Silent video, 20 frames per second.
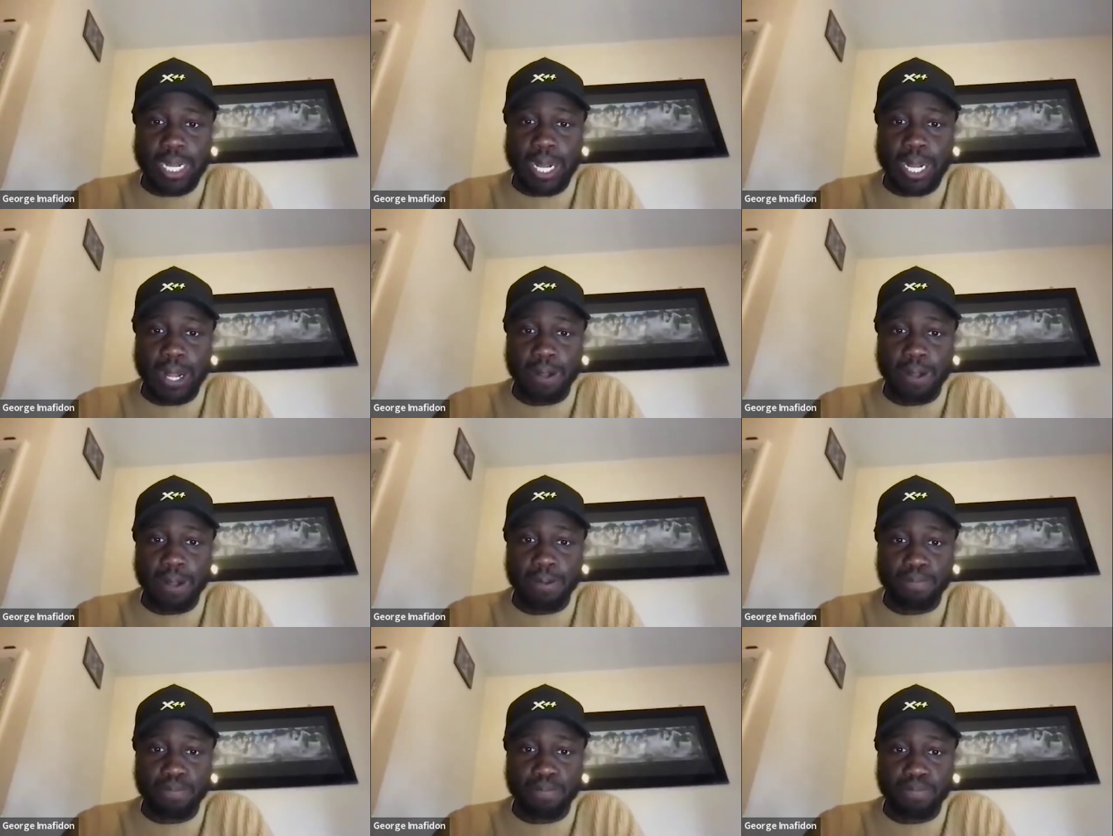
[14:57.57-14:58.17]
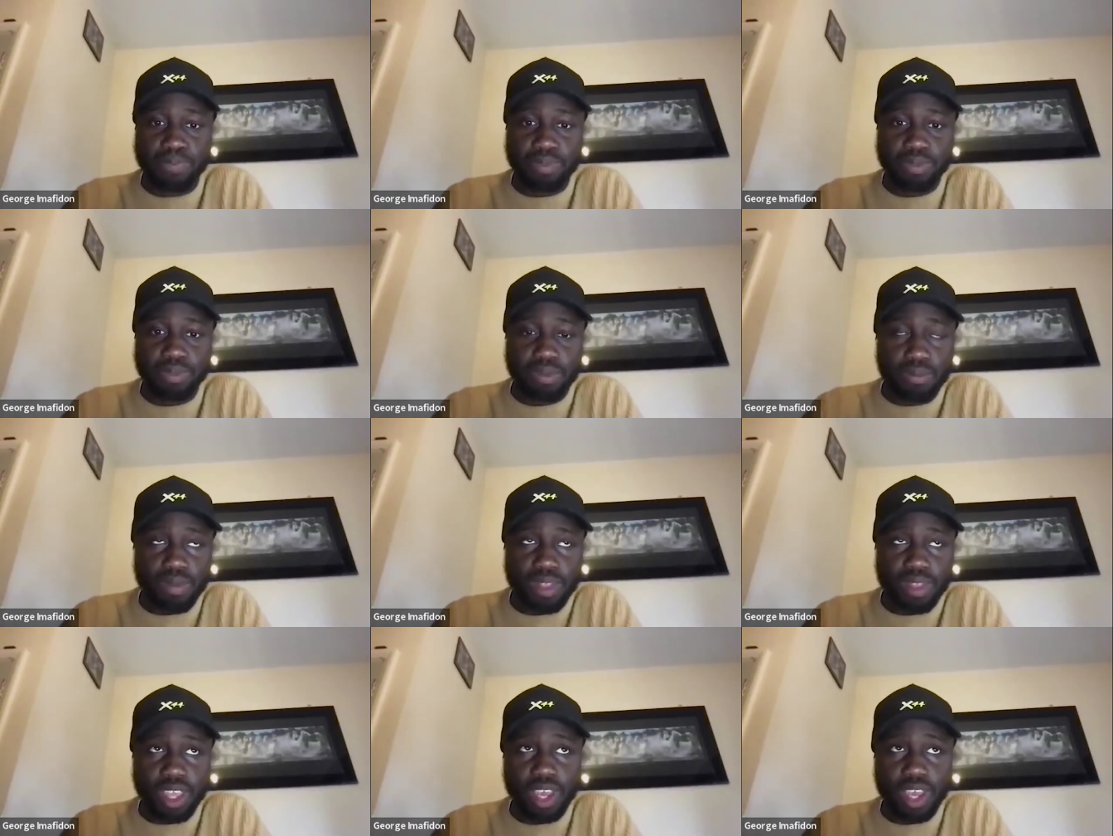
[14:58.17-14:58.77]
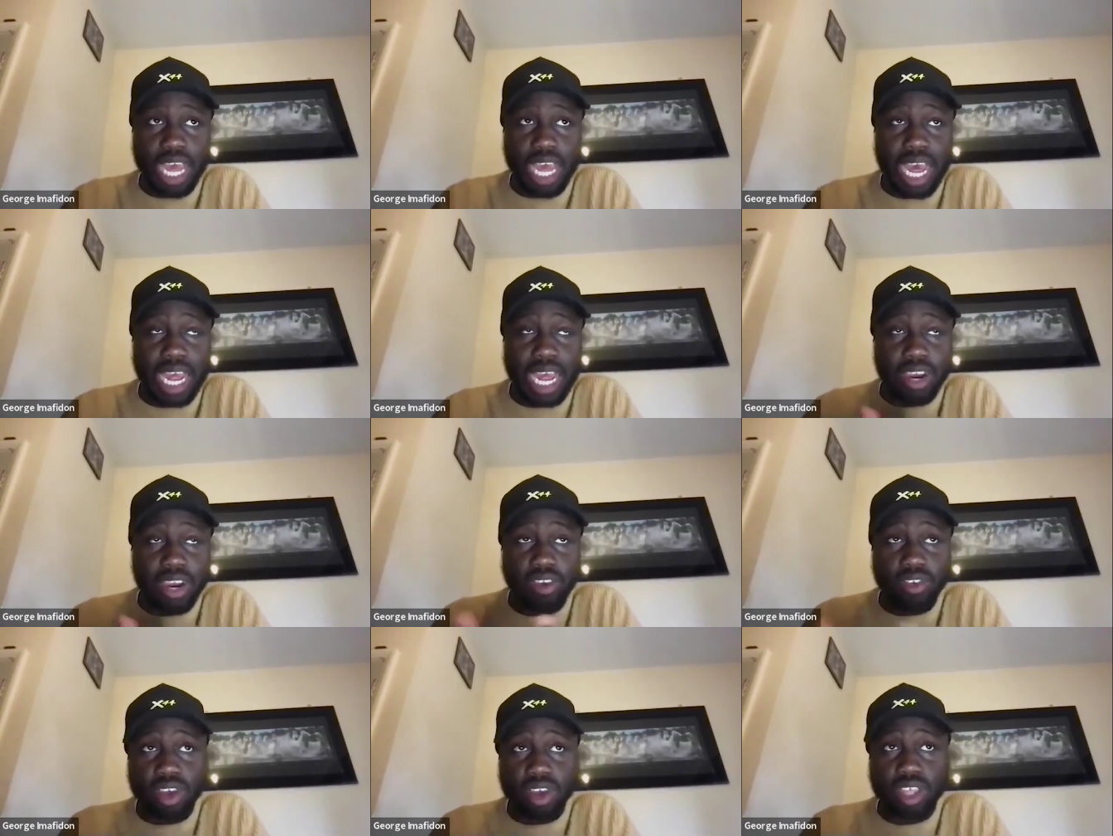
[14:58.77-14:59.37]
Um, and
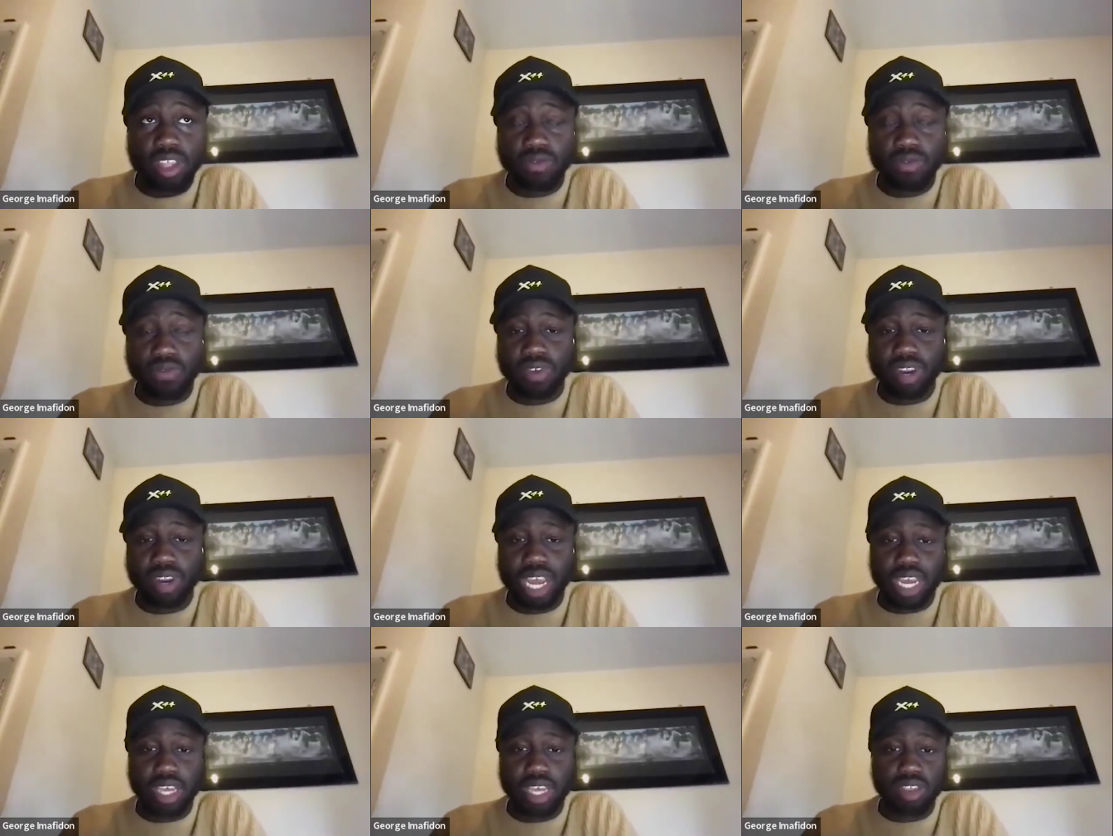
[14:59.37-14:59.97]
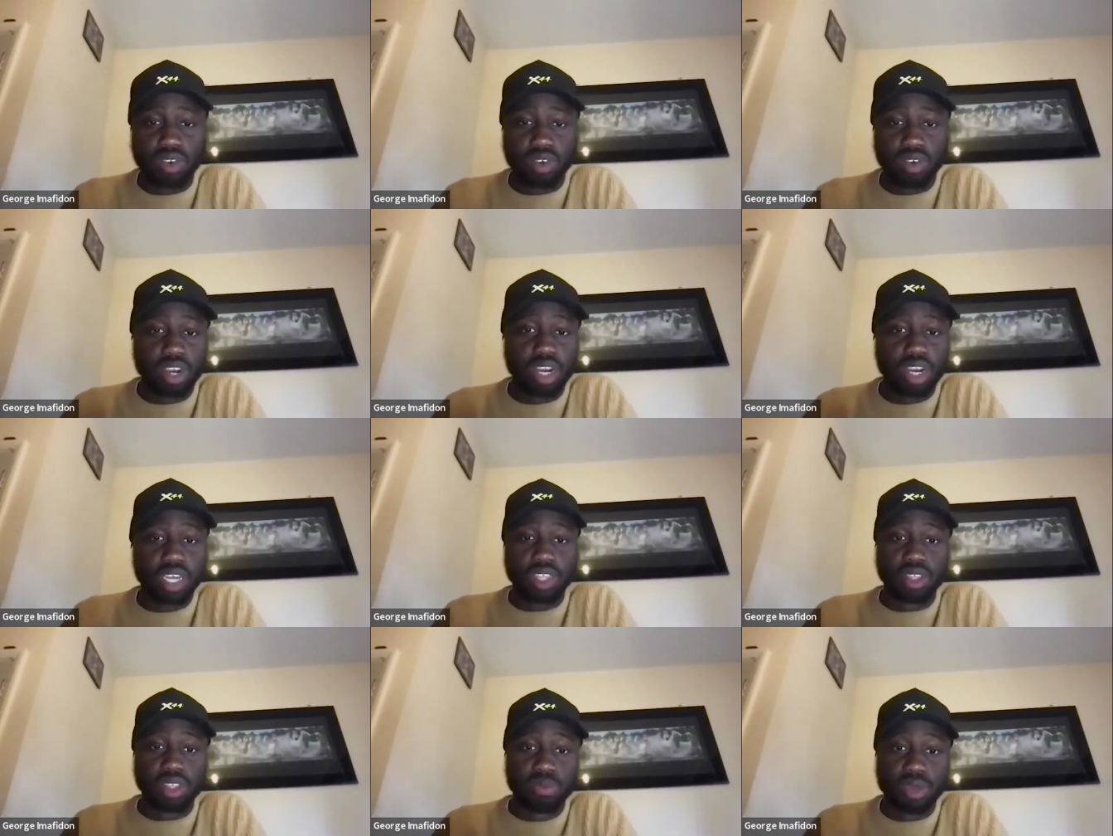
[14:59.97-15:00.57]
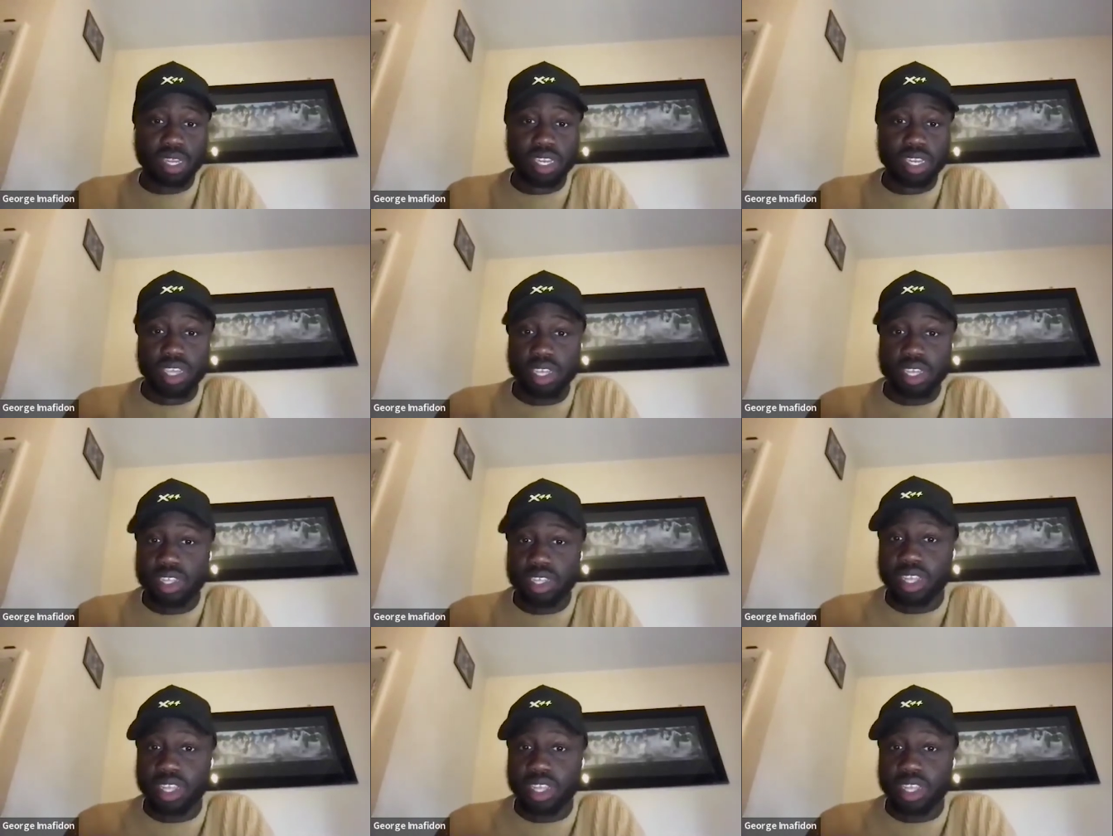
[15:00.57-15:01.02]
the reason for that is your customer needs